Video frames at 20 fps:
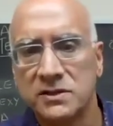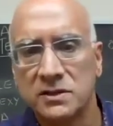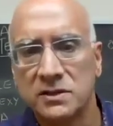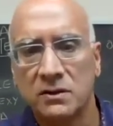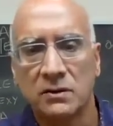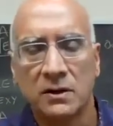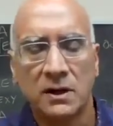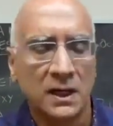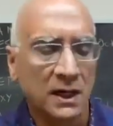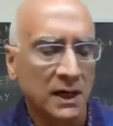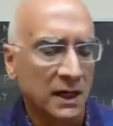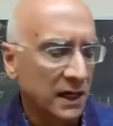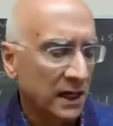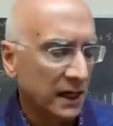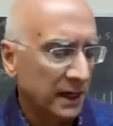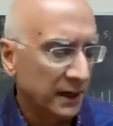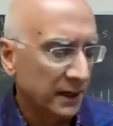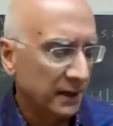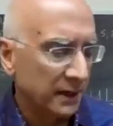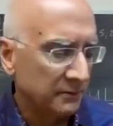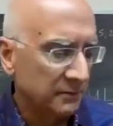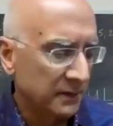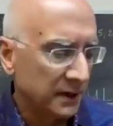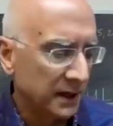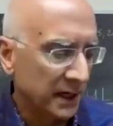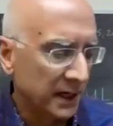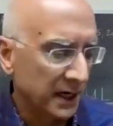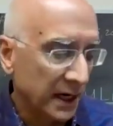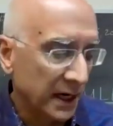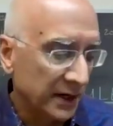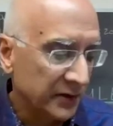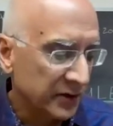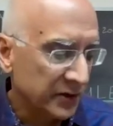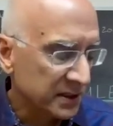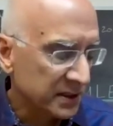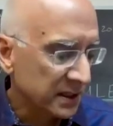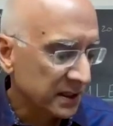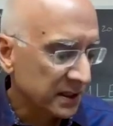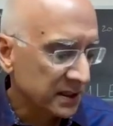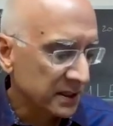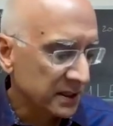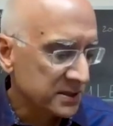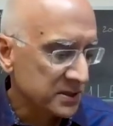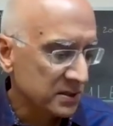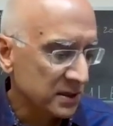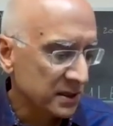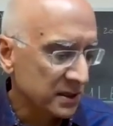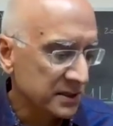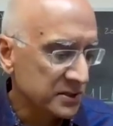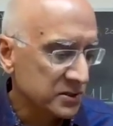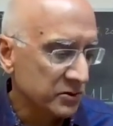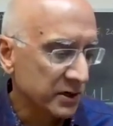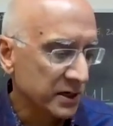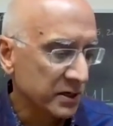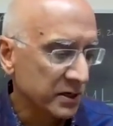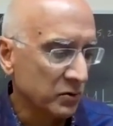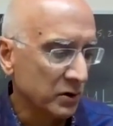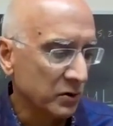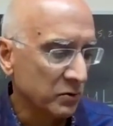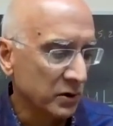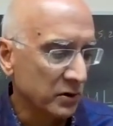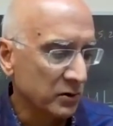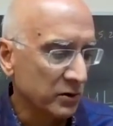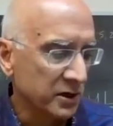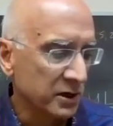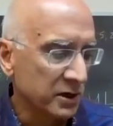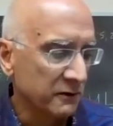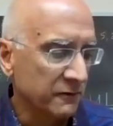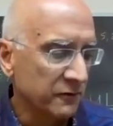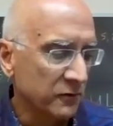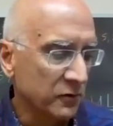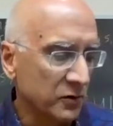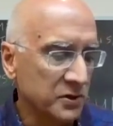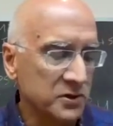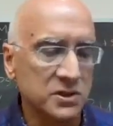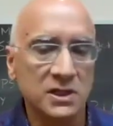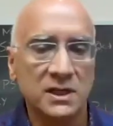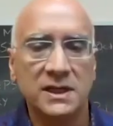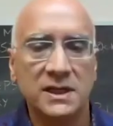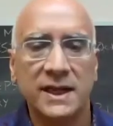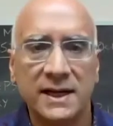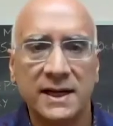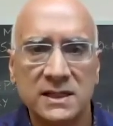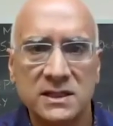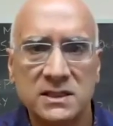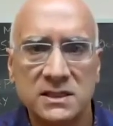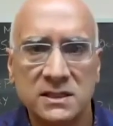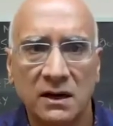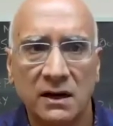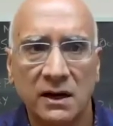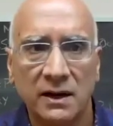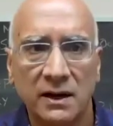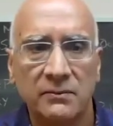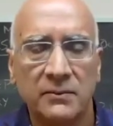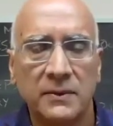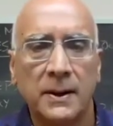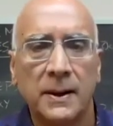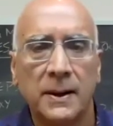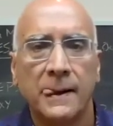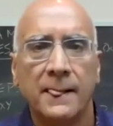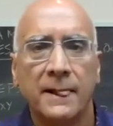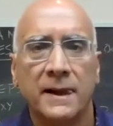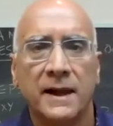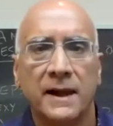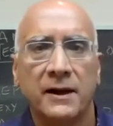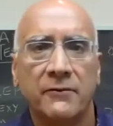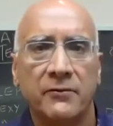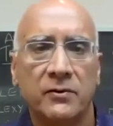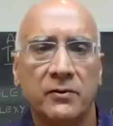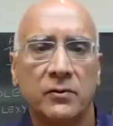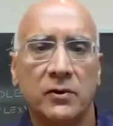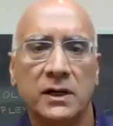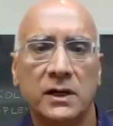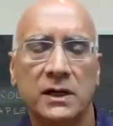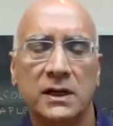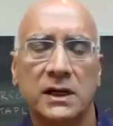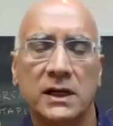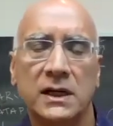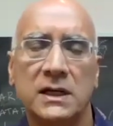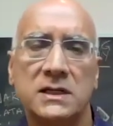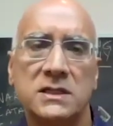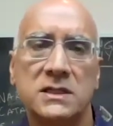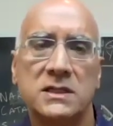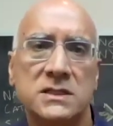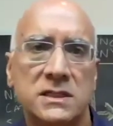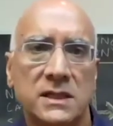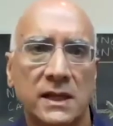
So I think that's great. What we're looking forward to next time, everyone, is